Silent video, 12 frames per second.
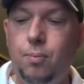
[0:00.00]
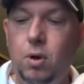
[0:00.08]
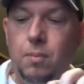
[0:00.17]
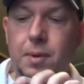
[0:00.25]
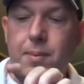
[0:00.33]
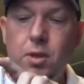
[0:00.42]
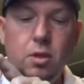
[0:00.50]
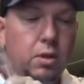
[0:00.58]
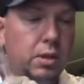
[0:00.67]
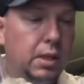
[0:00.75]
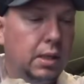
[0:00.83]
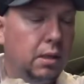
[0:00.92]
probably be
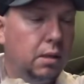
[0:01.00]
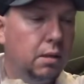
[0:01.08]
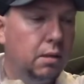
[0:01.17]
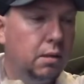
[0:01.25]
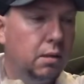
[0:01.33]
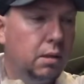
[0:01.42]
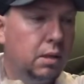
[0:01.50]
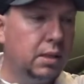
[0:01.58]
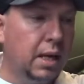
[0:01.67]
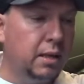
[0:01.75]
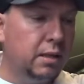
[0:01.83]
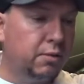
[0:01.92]
using
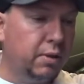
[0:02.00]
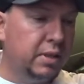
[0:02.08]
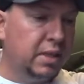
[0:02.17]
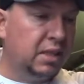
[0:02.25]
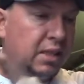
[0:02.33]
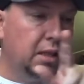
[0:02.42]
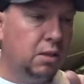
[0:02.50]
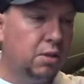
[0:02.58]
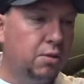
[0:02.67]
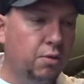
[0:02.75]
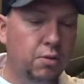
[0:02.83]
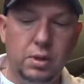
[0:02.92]
stainless 316
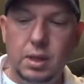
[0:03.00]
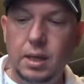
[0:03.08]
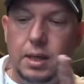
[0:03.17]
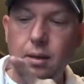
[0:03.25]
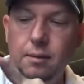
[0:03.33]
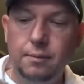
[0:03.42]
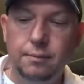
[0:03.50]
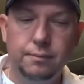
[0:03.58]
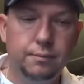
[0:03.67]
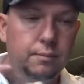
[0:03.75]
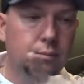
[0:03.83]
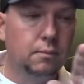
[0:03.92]
screws in here,
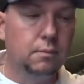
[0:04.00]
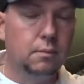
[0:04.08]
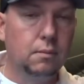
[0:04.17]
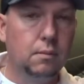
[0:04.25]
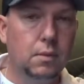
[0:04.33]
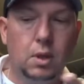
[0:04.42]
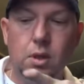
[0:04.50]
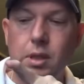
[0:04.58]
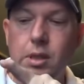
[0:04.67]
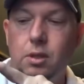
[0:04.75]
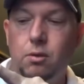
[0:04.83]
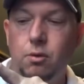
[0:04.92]
because
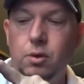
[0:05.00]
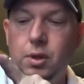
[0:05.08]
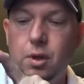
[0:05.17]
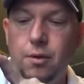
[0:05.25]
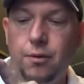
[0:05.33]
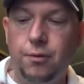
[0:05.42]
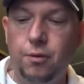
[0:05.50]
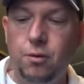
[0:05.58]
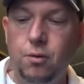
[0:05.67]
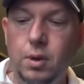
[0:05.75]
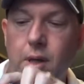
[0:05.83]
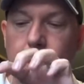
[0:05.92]
these screws go
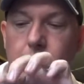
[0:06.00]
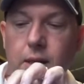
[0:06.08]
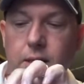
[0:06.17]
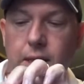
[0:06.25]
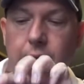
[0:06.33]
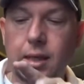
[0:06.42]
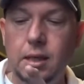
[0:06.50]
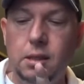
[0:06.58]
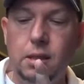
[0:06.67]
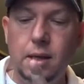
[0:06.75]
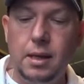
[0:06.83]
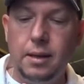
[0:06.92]
through the
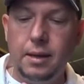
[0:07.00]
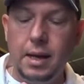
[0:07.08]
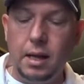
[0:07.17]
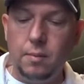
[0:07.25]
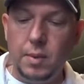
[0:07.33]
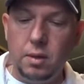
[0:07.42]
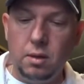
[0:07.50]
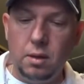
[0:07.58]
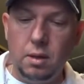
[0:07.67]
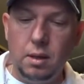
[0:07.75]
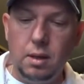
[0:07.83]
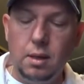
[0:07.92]
T's, the
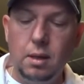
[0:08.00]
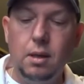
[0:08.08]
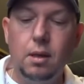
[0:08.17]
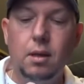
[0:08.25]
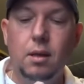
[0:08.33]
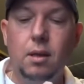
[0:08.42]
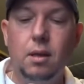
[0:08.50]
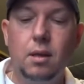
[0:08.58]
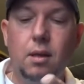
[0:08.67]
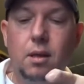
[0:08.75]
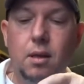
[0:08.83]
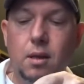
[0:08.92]
aluminium,
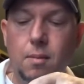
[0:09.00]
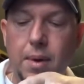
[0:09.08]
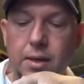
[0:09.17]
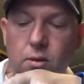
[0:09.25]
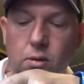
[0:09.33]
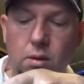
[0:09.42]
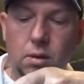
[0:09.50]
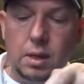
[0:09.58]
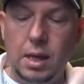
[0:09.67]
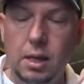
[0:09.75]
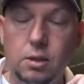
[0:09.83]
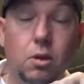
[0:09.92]
the metal,
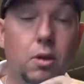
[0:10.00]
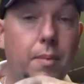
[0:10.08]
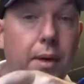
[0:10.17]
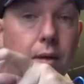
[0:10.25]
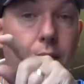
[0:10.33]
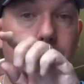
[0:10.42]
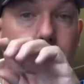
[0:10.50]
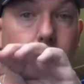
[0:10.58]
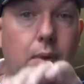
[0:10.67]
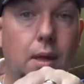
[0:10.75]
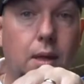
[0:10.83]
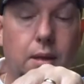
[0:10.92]

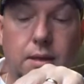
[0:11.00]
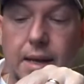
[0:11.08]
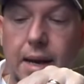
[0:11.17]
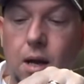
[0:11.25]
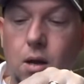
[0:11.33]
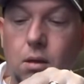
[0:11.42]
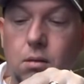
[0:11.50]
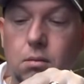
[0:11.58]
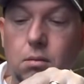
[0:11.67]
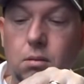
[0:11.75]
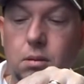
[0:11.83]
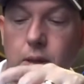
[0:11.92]
the dowel
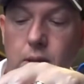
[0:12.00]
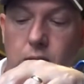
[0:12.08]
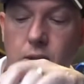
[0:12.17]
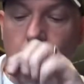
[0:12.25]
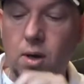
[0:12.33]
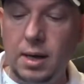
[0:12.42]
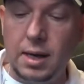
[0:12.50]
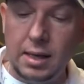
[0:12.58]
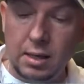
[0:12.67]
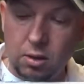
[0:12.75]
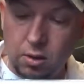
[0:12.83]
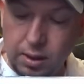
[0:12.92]
inside and
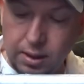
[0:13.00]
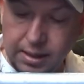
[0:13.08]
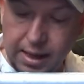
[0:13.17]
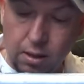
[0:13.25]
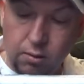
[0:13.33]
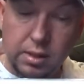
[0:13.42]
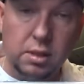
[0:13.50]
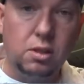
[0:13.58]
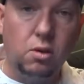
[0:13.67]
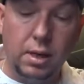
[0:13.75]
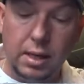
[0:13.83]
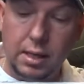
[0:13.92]
into the dowel that's
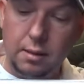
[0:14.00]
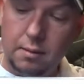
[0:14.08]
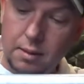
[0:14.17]
inside here.